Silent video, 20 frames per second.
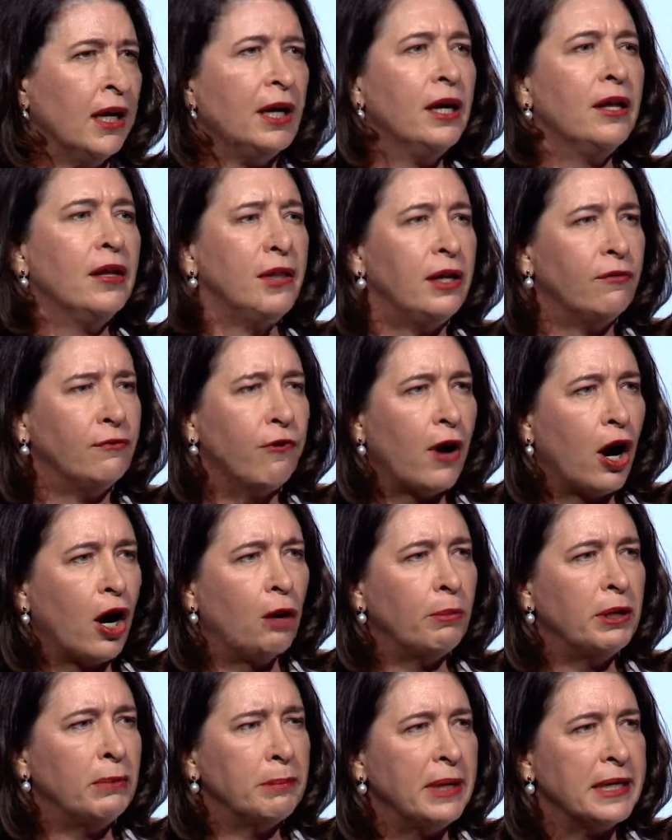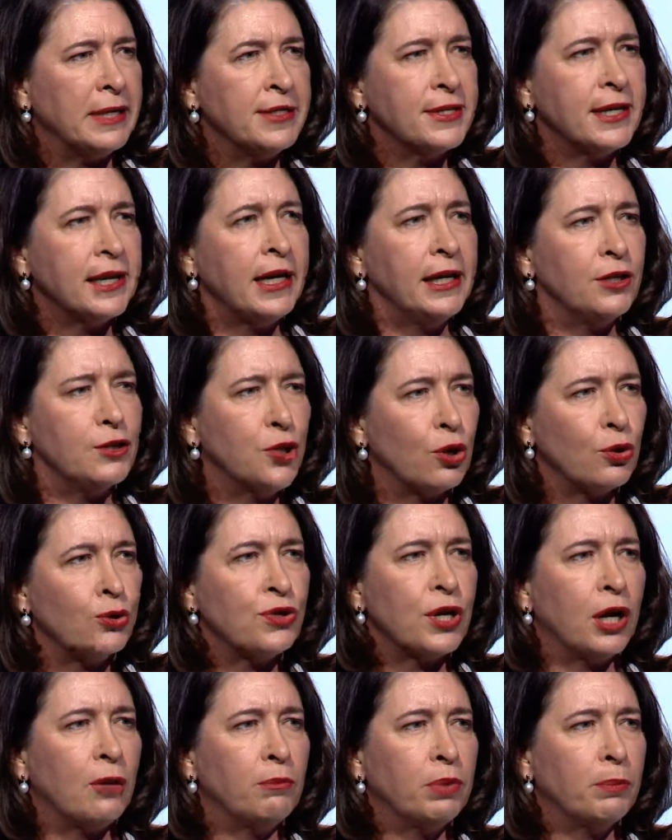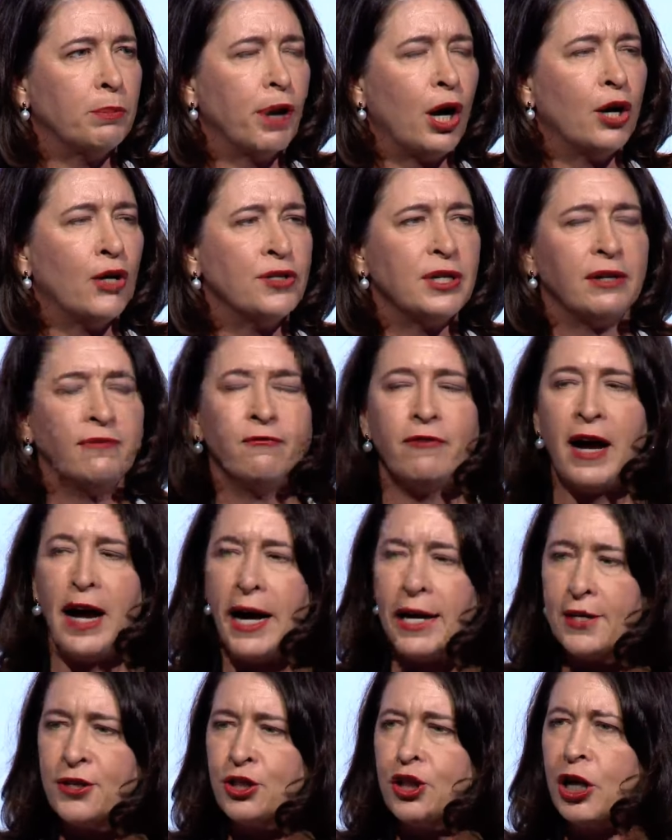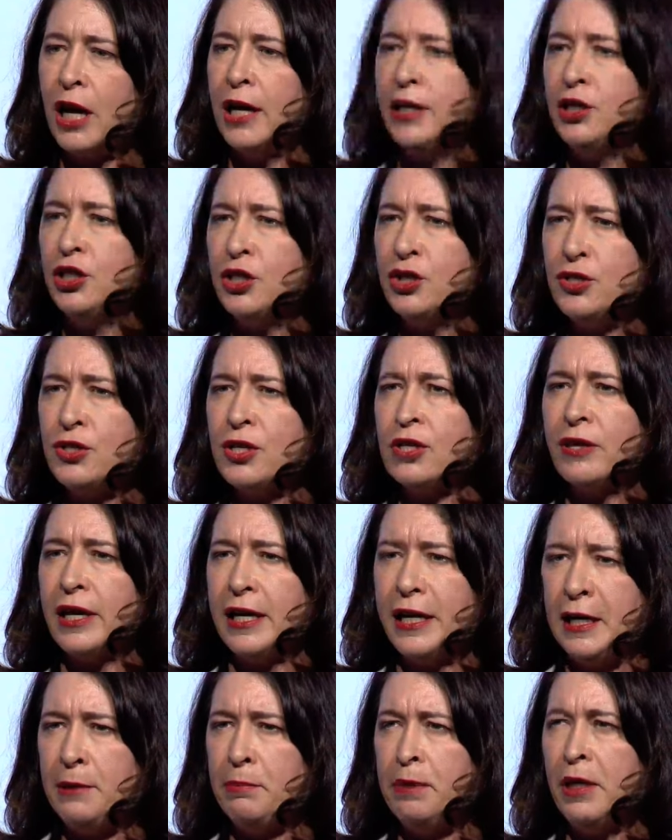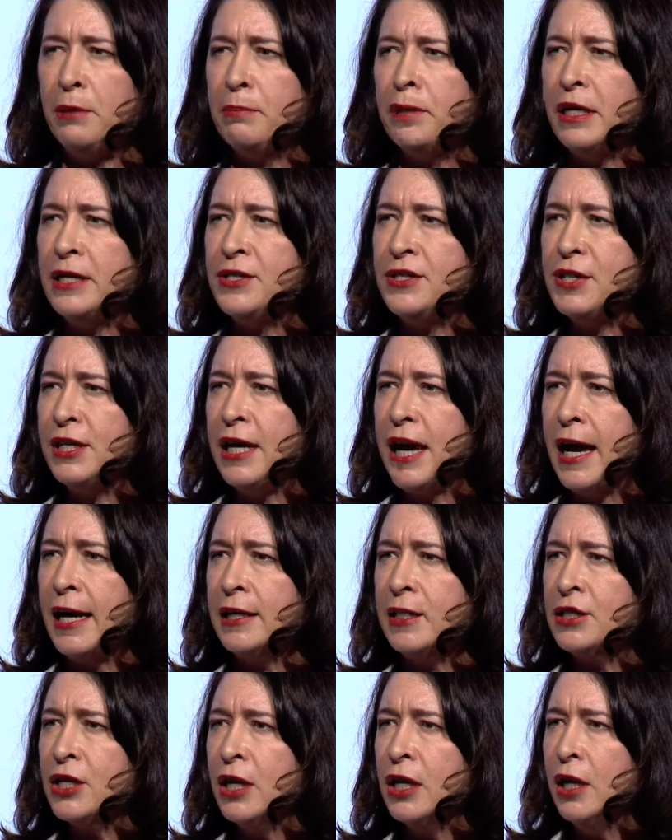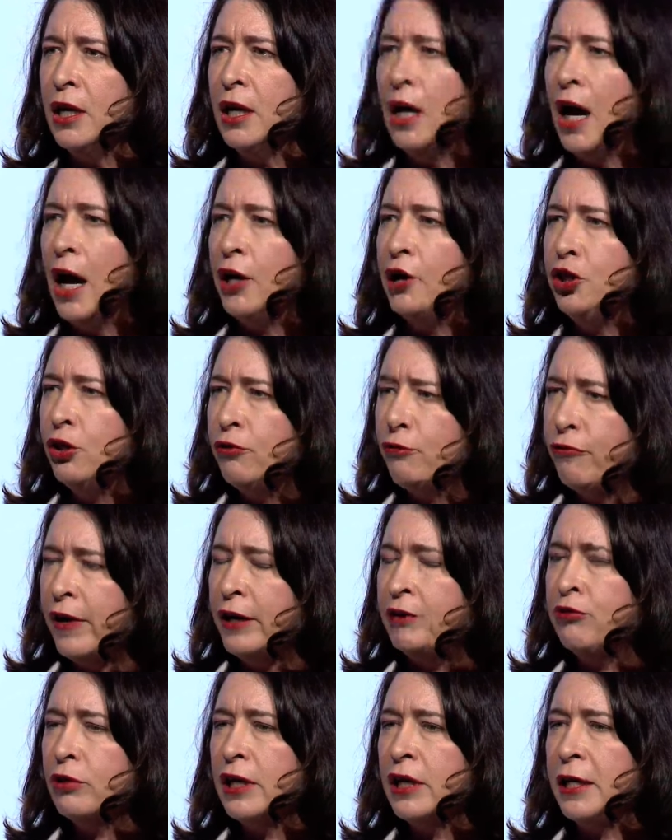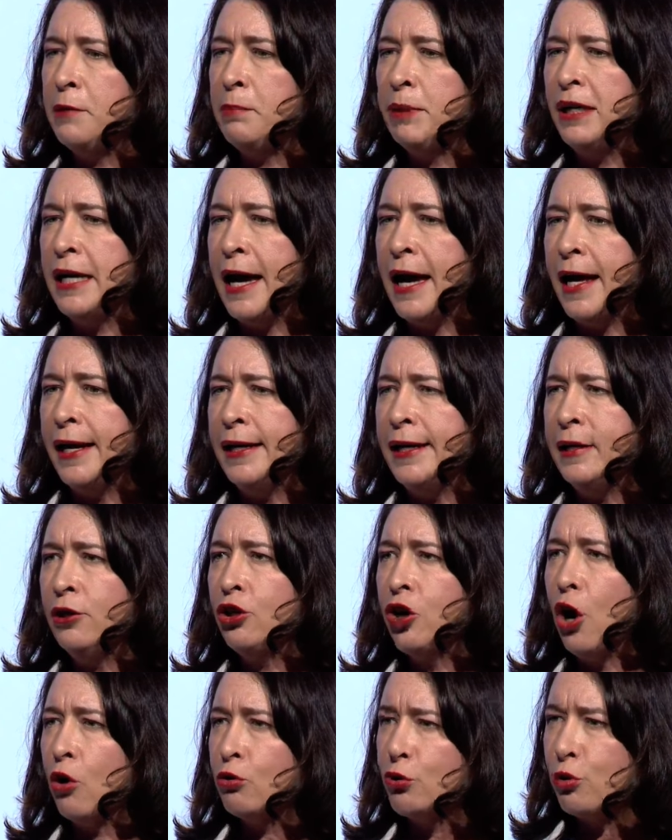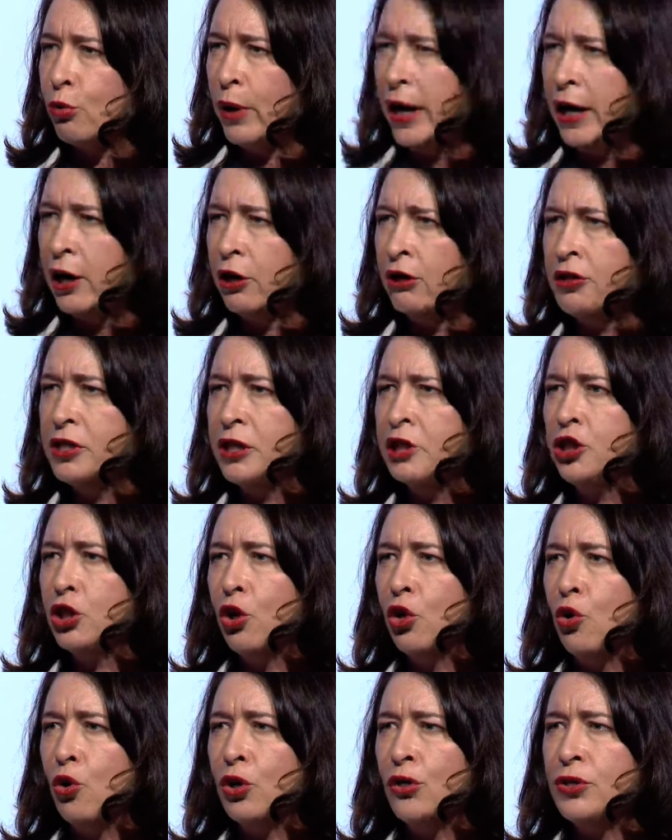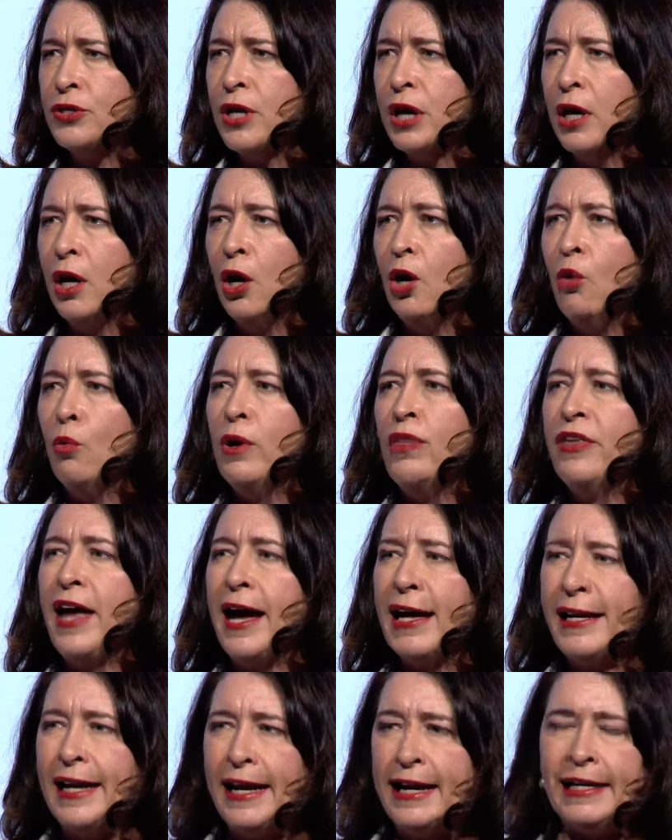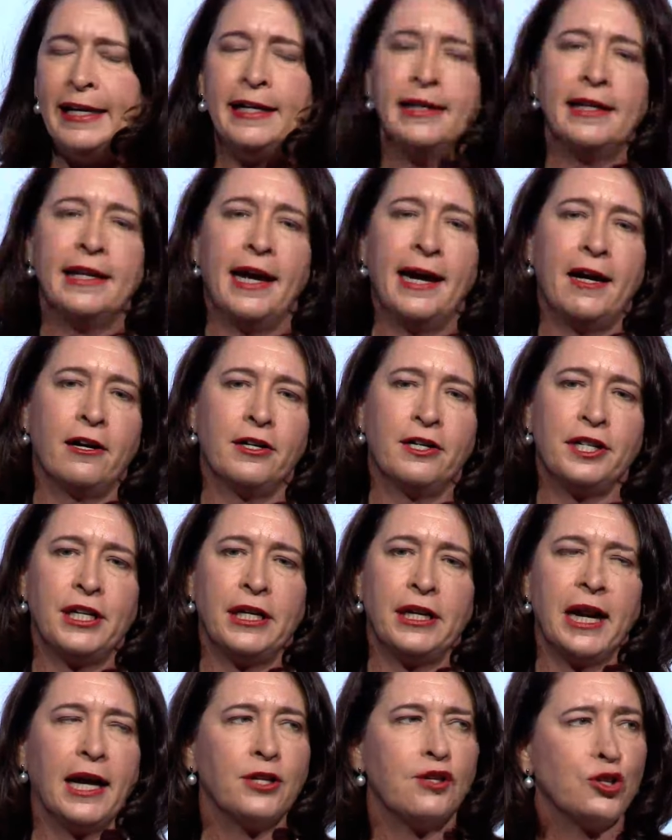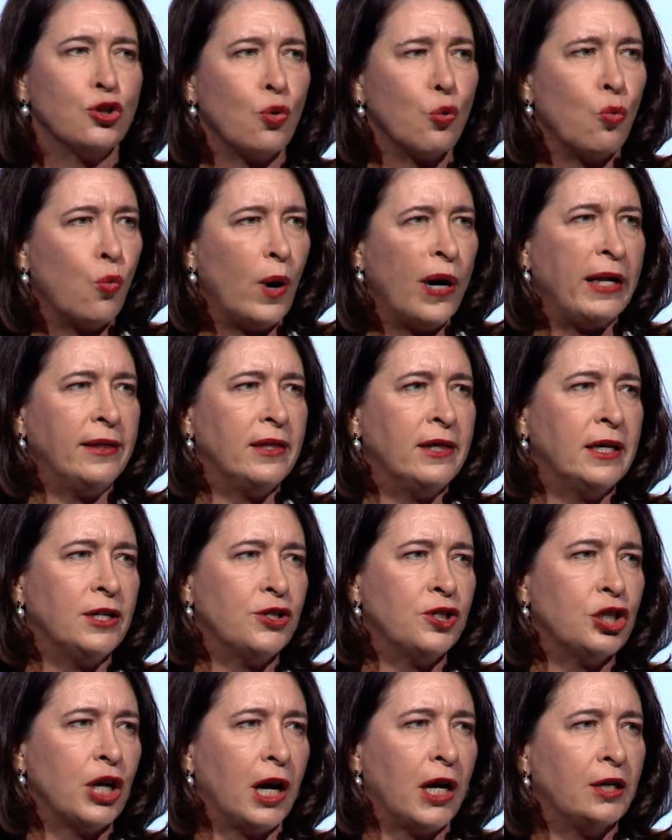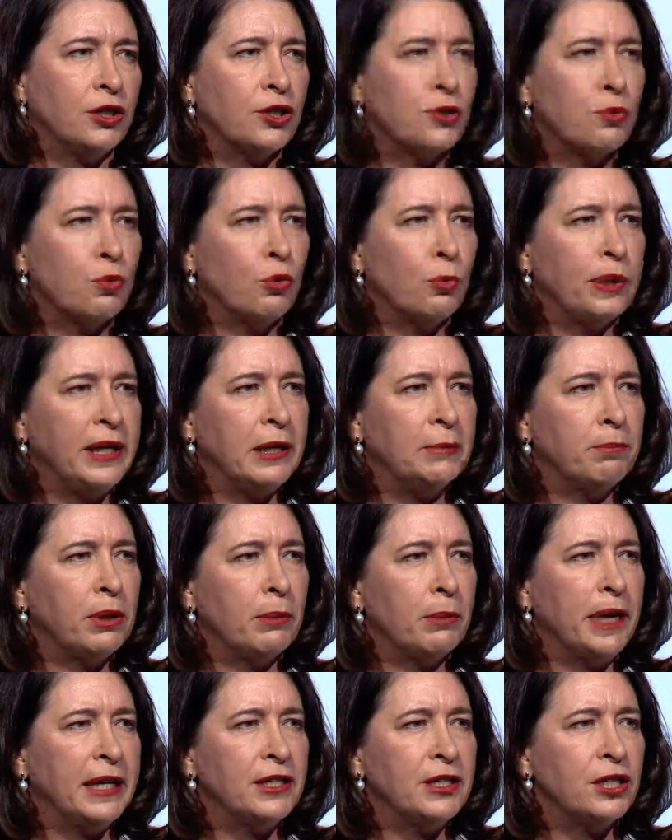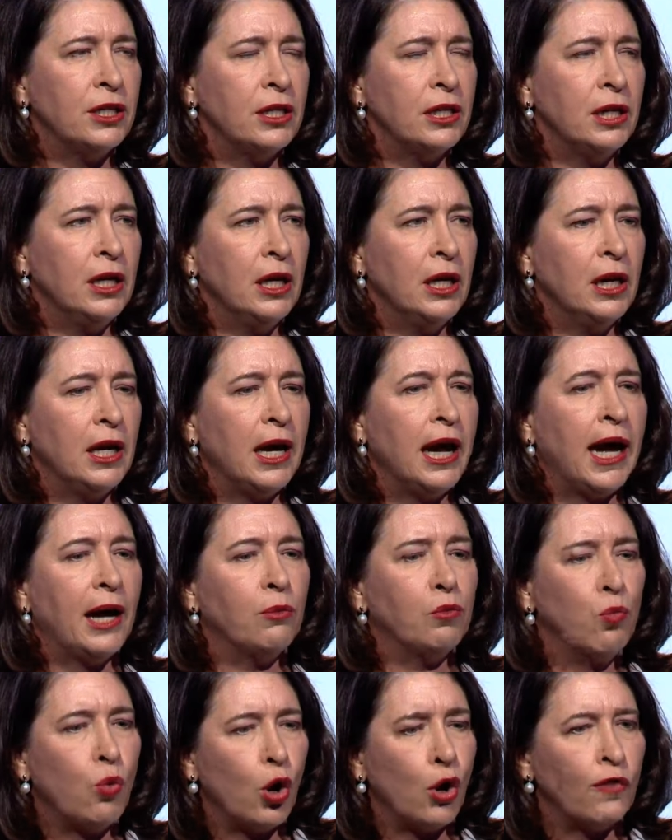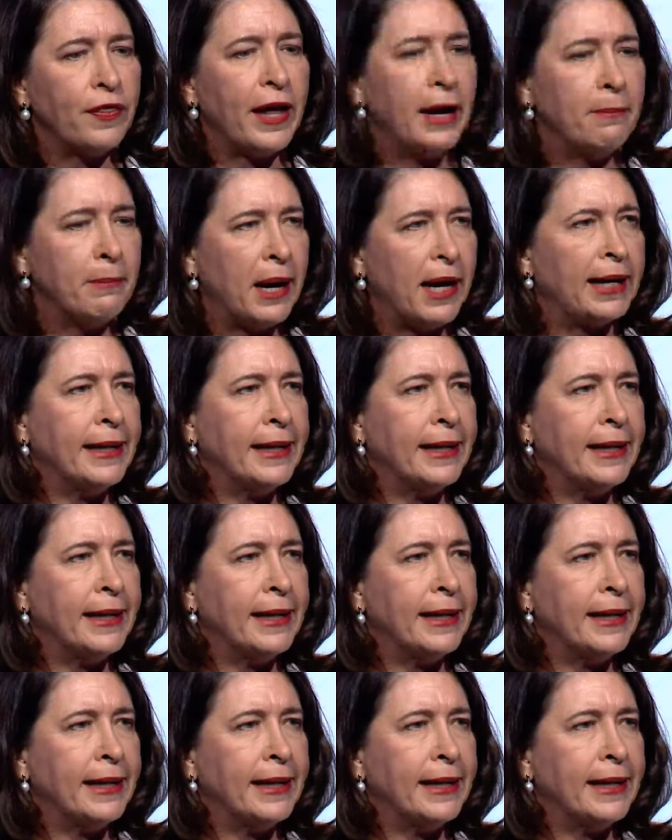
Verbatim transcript: The Environment Minister is also proposing vast changes to the EPBC Act a new federal EPA, cultural heritage laws, without any clarity as to when these changes will be implemented and what they may